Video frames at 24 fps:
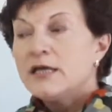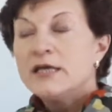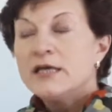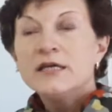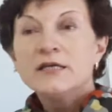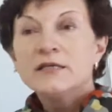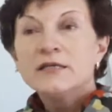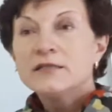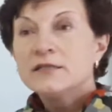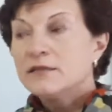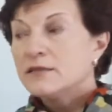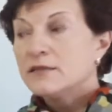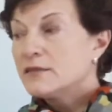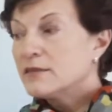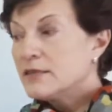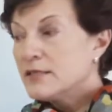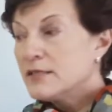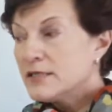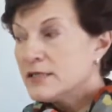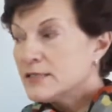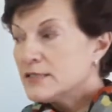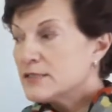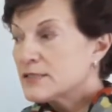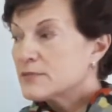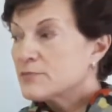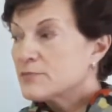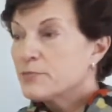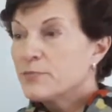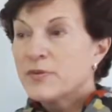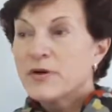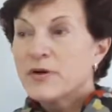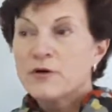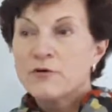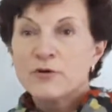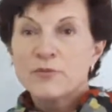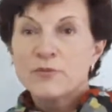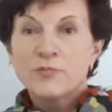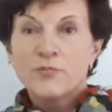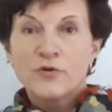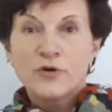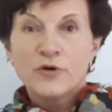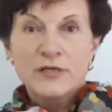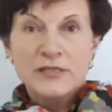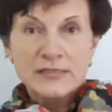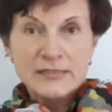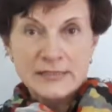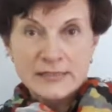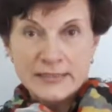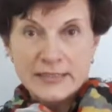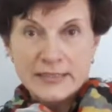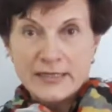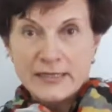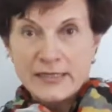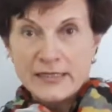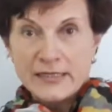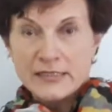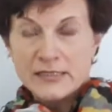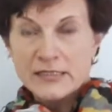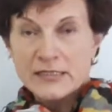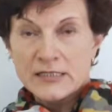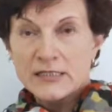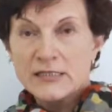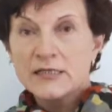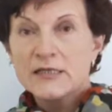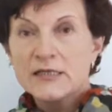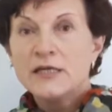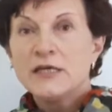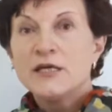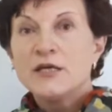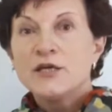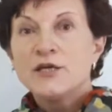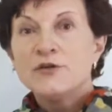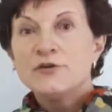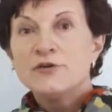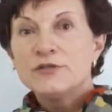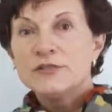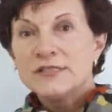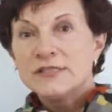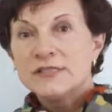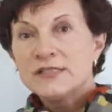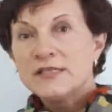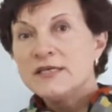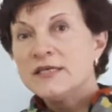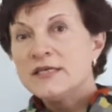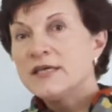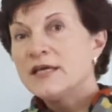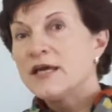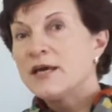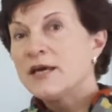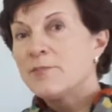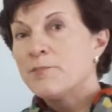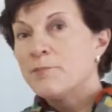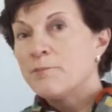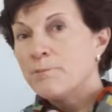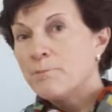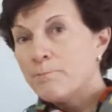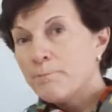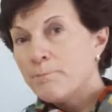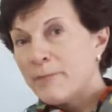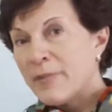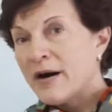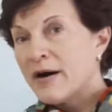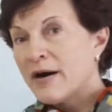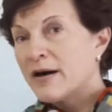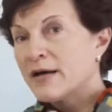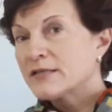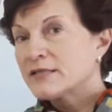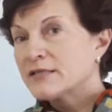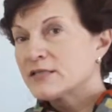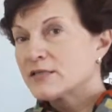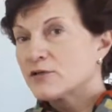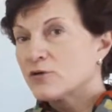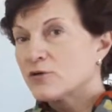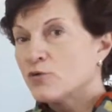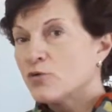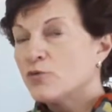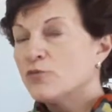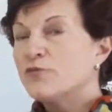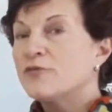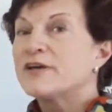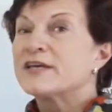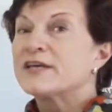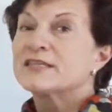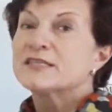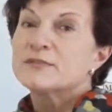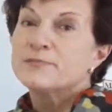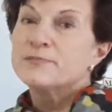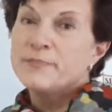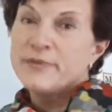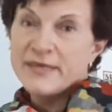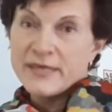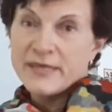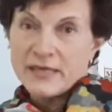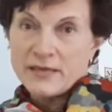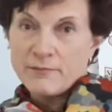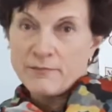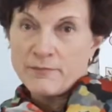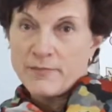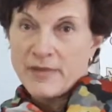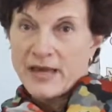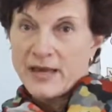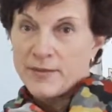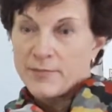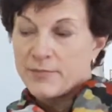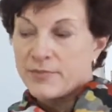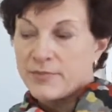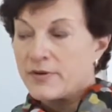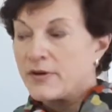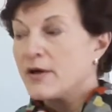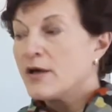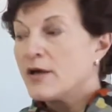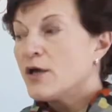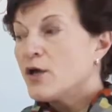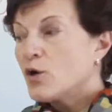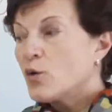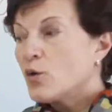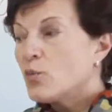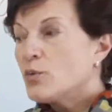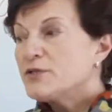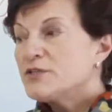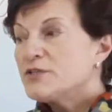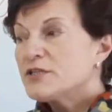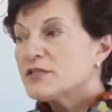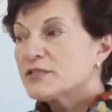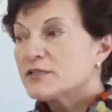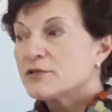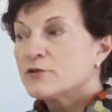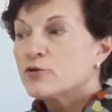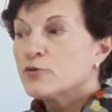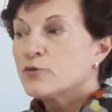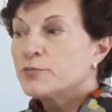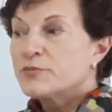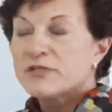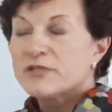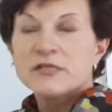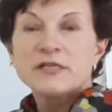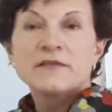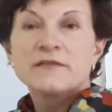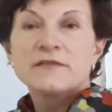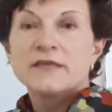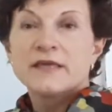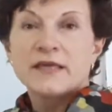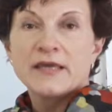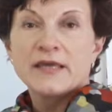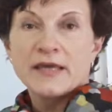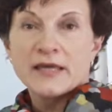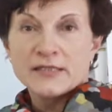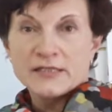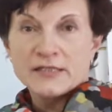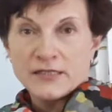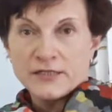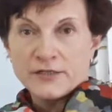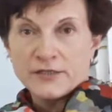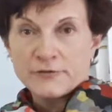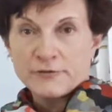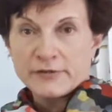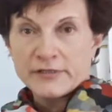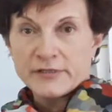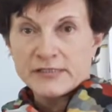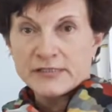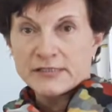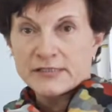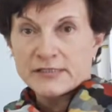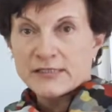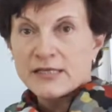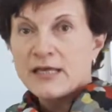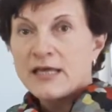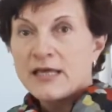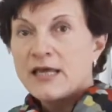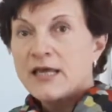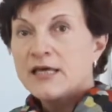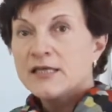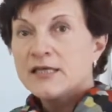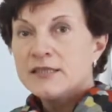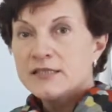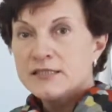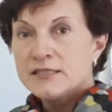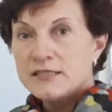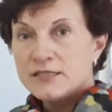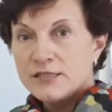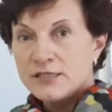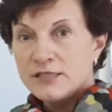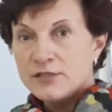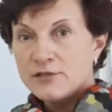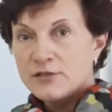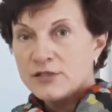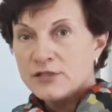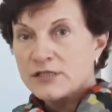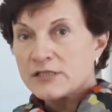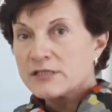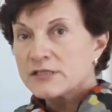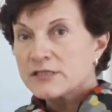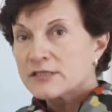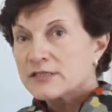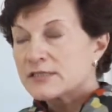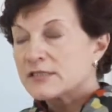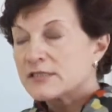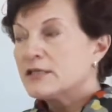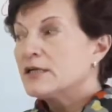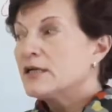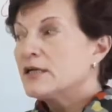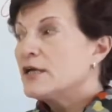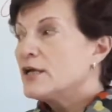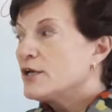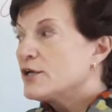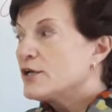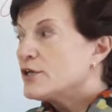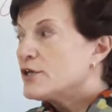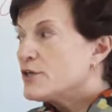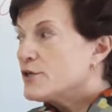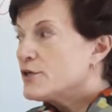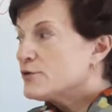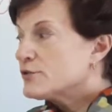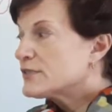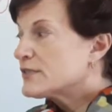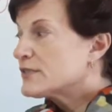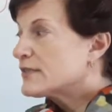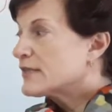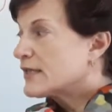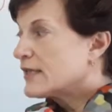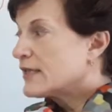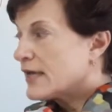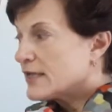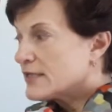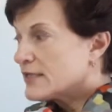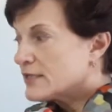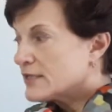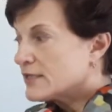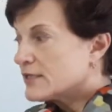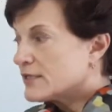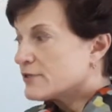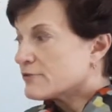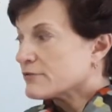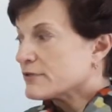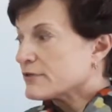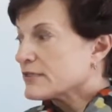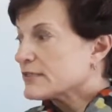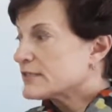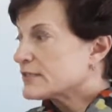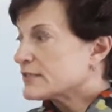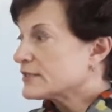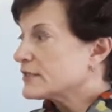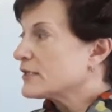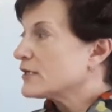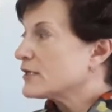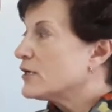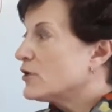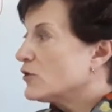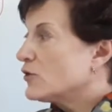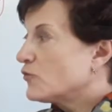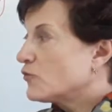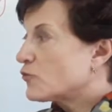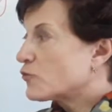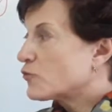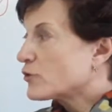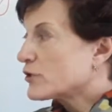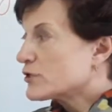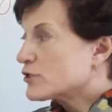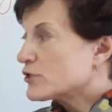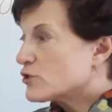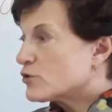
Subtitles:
In this PowerPoint slide, you see a part of a speaking map, which is grouped in the categories, and the students use the categories for